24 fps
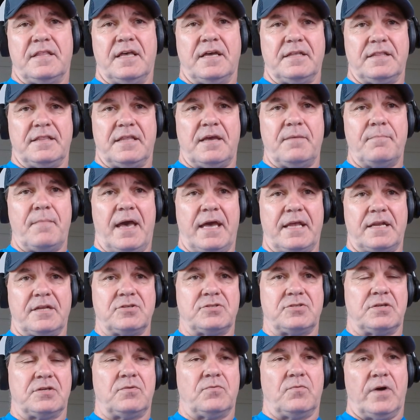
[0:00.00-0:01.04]
they
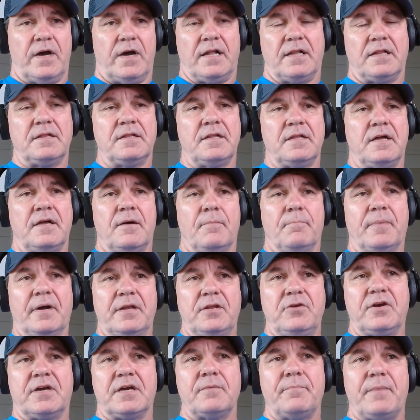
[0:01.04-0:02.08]
manage it well.
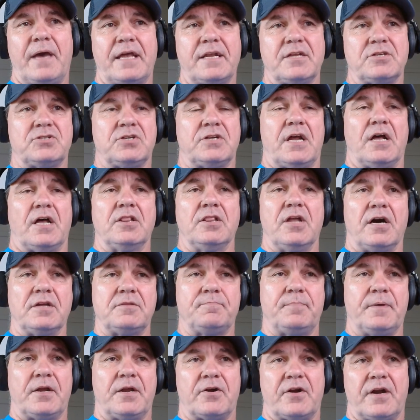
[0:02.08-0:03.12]
But you can manage it a
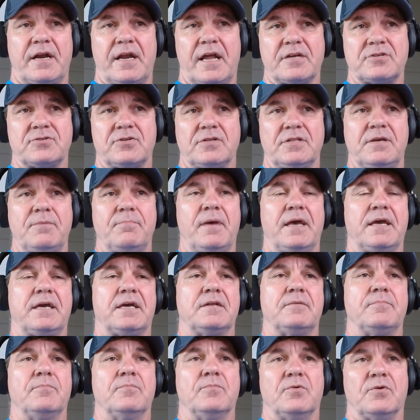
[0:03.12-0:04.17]
lot better and actually
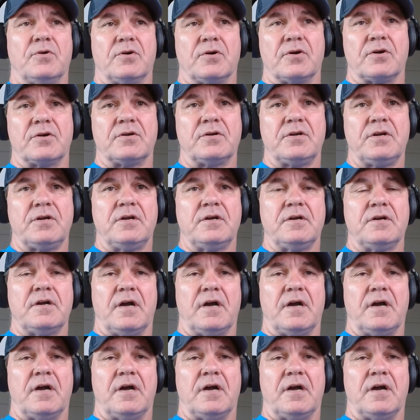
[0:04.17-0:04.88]
make it more